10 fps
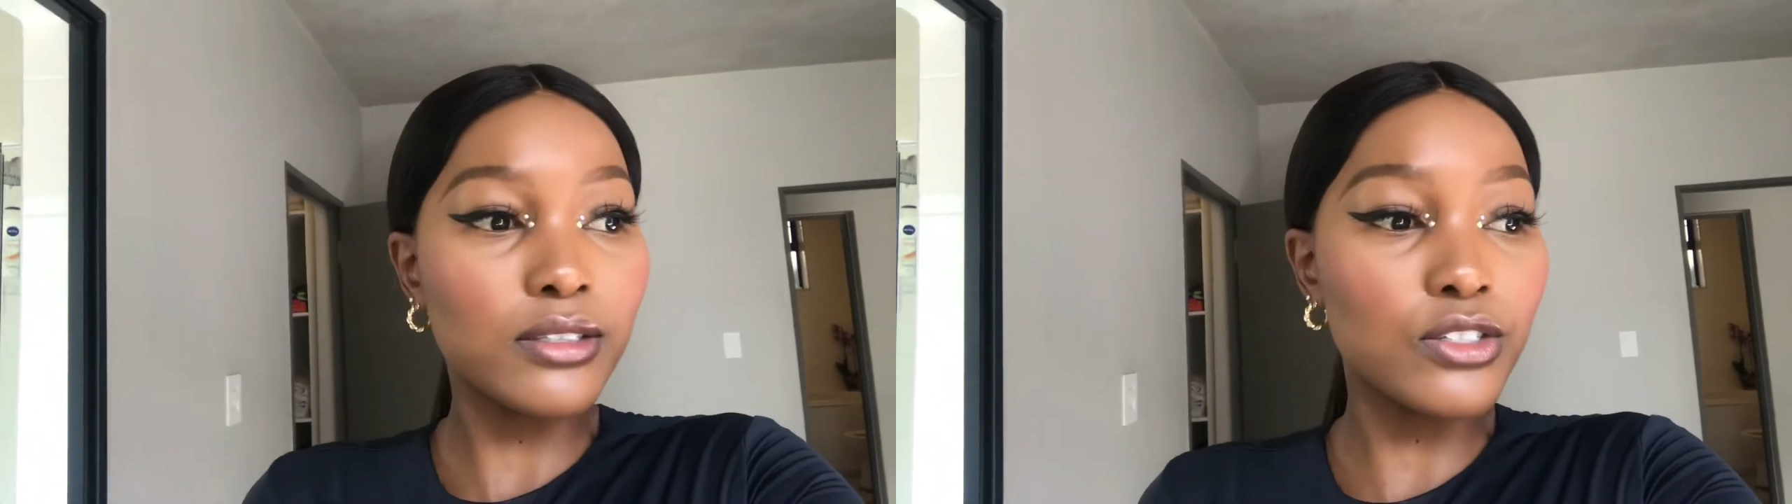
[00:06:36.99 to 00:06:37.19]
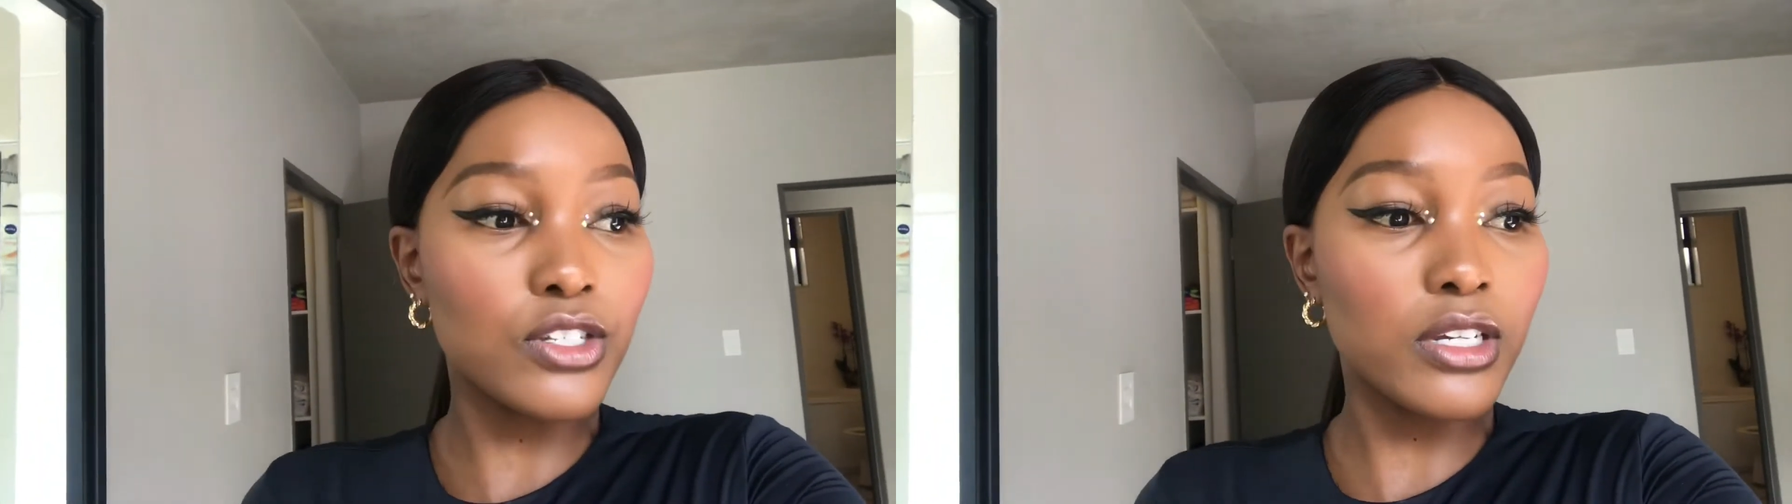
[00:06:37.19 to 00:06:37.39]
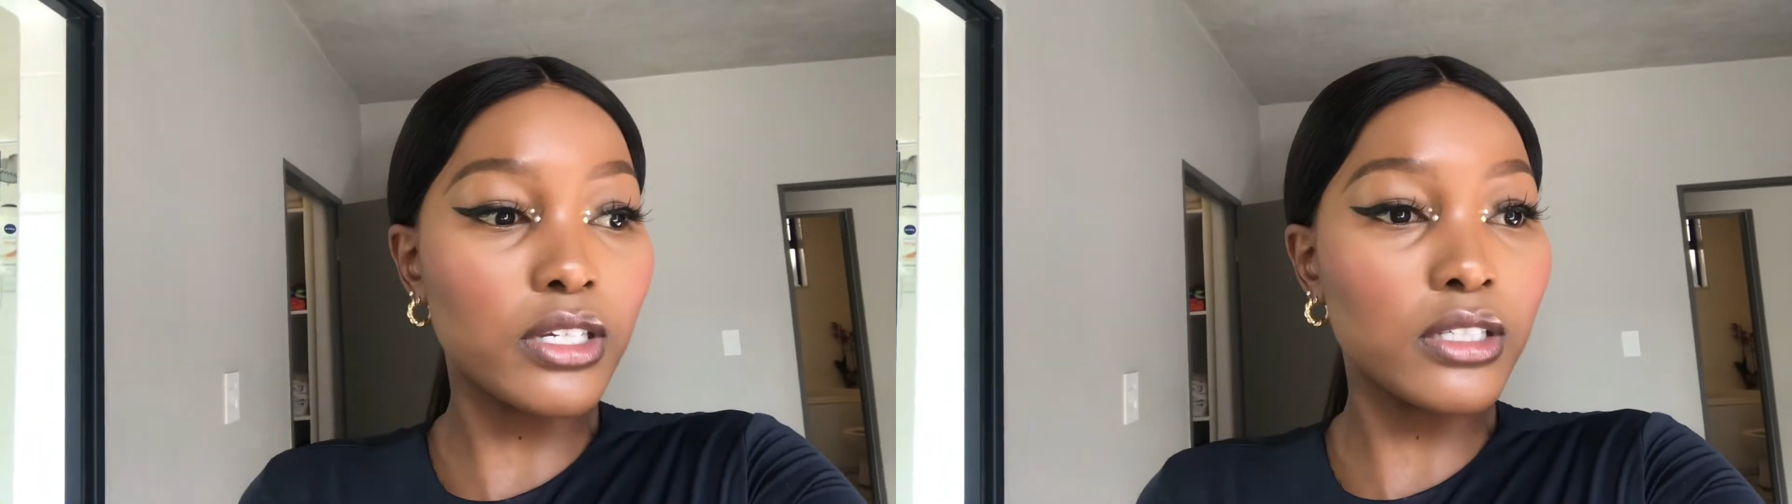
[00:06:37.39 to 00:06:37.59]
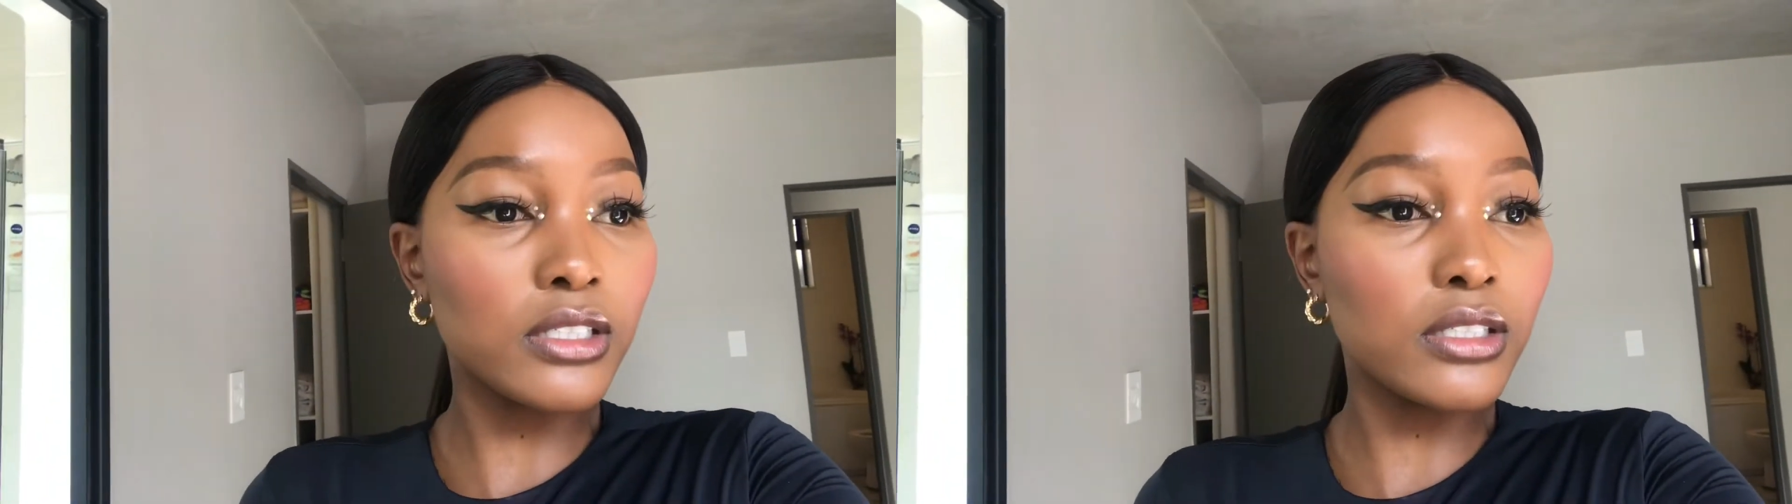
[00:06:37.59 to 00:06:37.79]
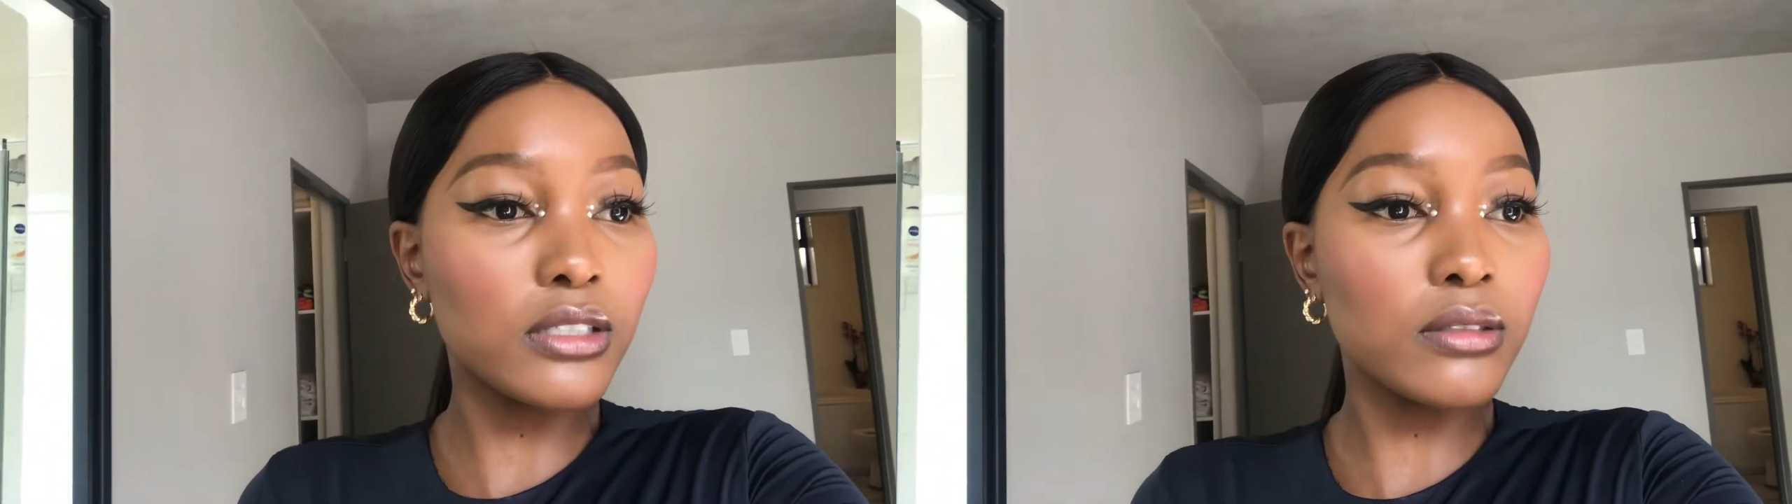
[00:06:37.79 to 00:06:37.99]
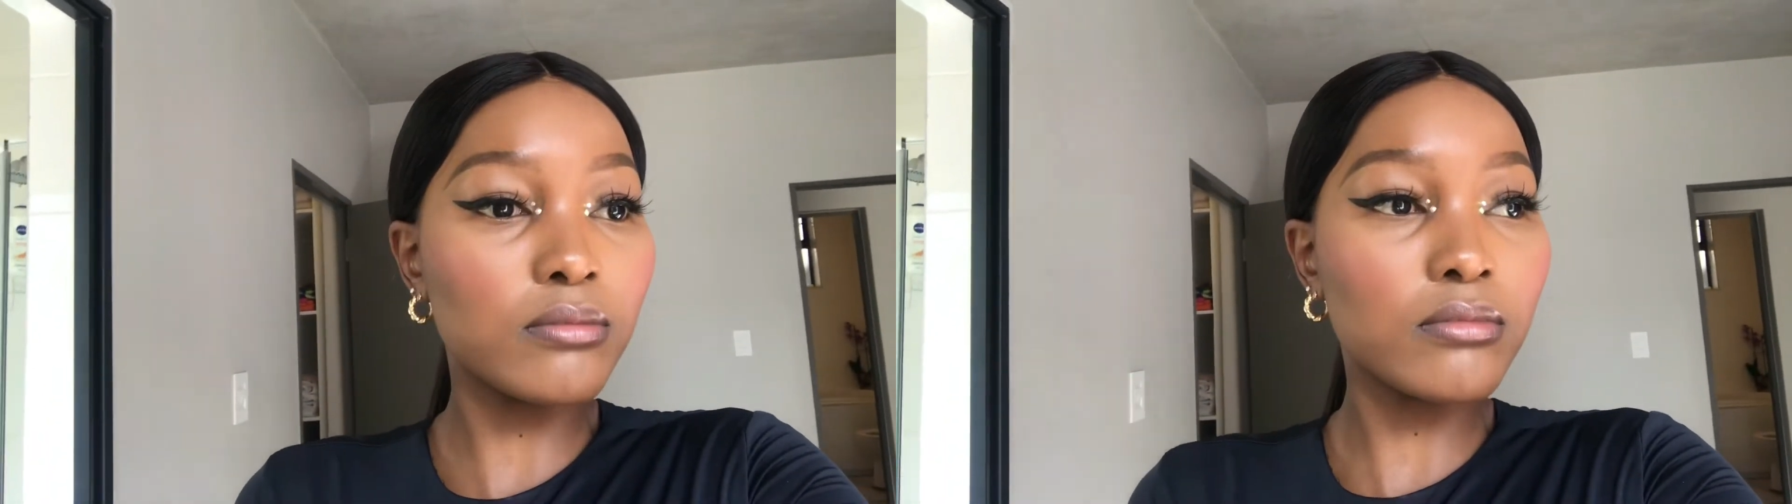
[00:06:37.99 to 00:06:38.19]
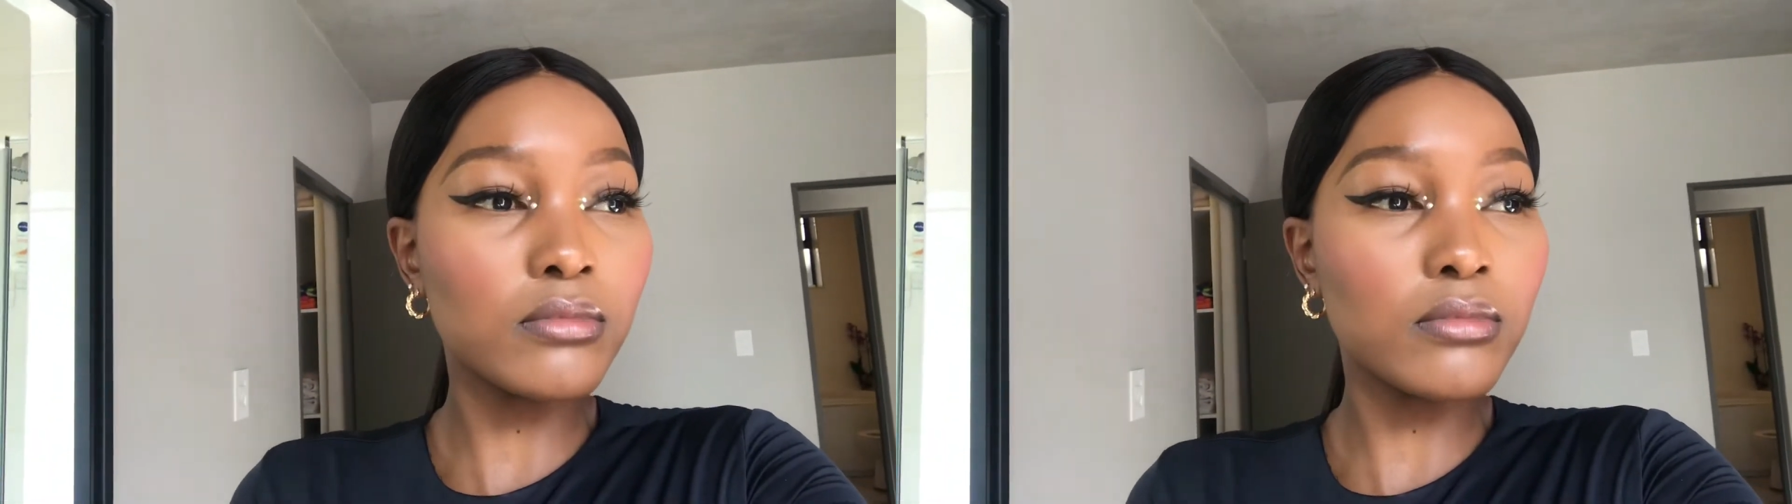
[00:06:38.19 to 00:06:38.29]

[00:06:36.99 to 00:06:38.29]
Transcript: J.E.